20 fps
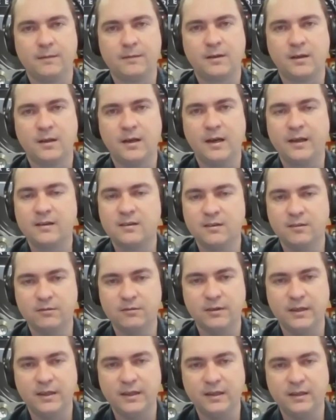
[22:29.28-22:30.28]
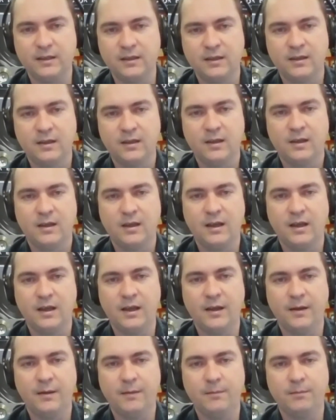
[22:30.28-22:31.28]
collectively
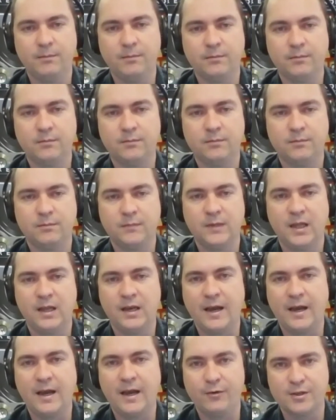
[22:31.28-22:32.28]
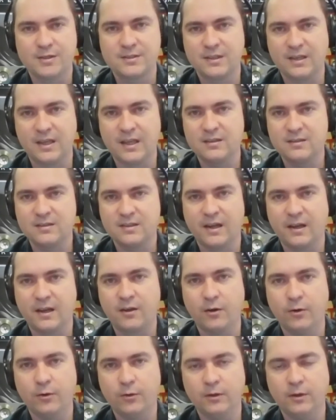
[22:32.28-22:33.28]
allow us to get to that
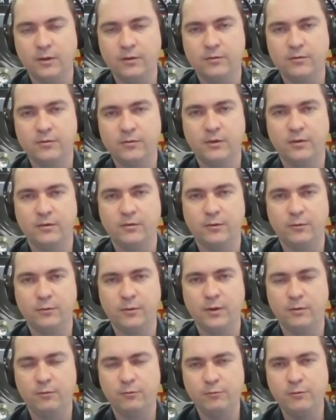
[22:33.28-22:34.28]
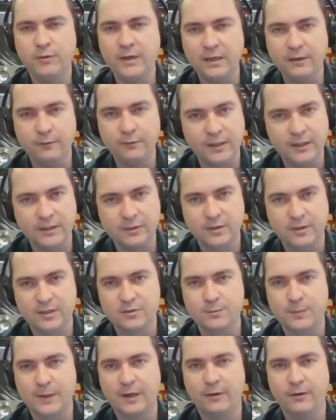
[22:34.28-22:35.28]
goal of a really, really
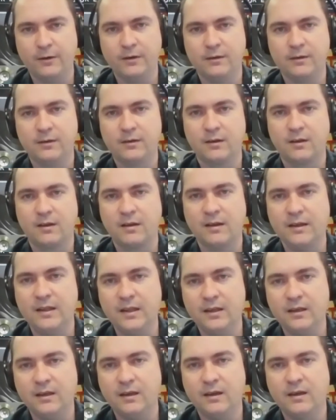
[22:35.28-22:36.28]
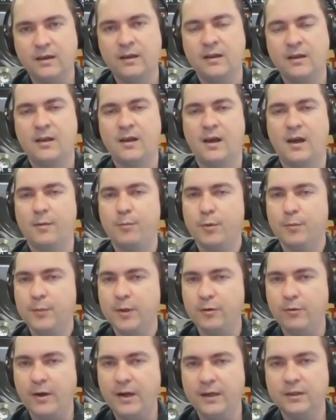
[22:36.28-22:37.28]
transparent, clean upper
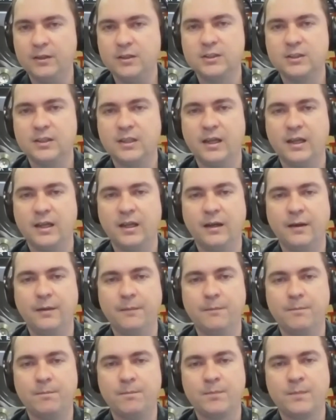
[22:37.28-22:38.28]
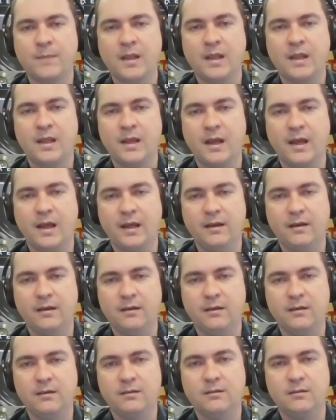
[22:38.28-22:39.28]
mid-range, and